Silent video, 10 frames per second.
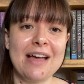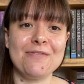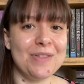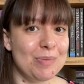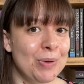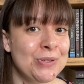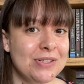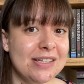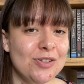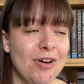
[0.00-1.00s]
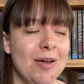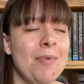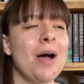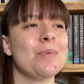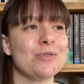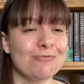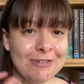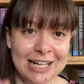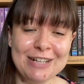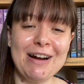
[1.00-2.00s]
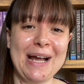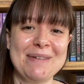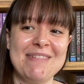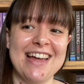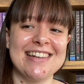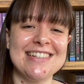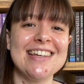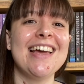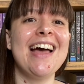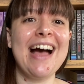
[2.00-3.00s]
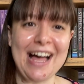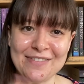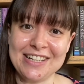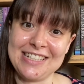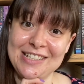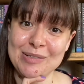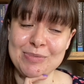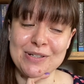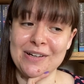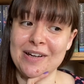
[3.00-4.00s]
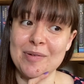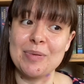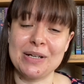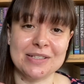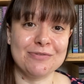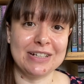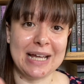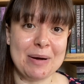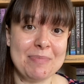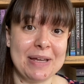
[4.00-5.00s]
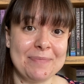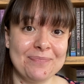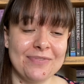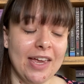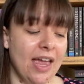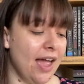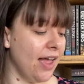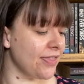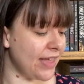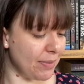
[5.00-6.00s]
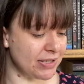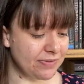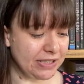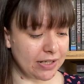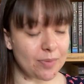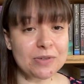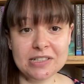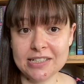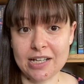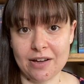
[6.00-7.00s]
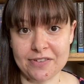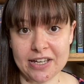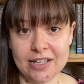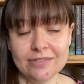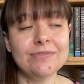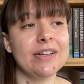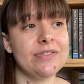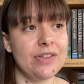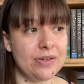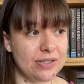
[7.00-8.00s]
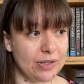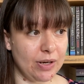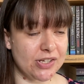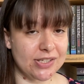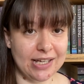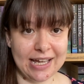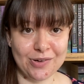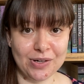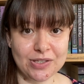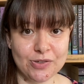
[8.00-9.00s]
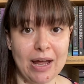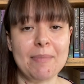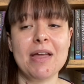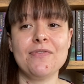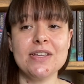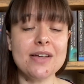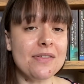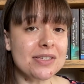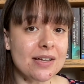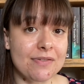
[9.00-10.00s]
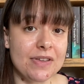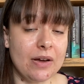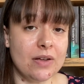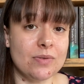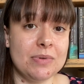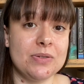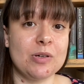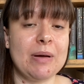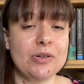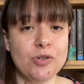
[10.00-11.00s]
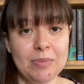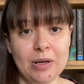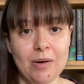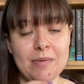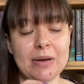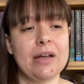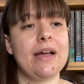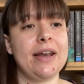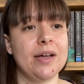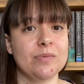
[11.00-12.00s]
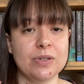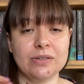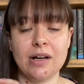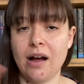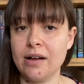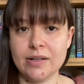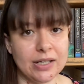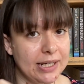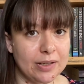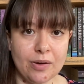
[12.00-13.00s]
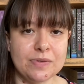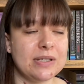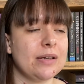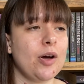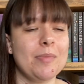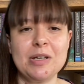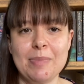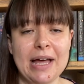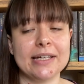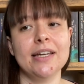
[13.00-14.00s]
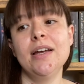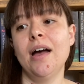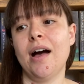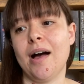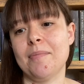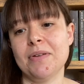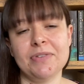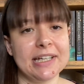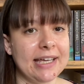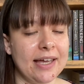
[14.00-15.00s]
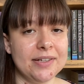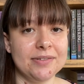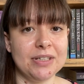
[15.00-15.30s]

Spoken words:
for the imposter syndrome, I would really recommend having a teaching persona, because it really helped me. That was everything that I wanted to cover. Those are the questions that I had on Instagram. If there's other stuff that you guys want me to talk about, drop me a comment below and I will obviously comment you back. If I get,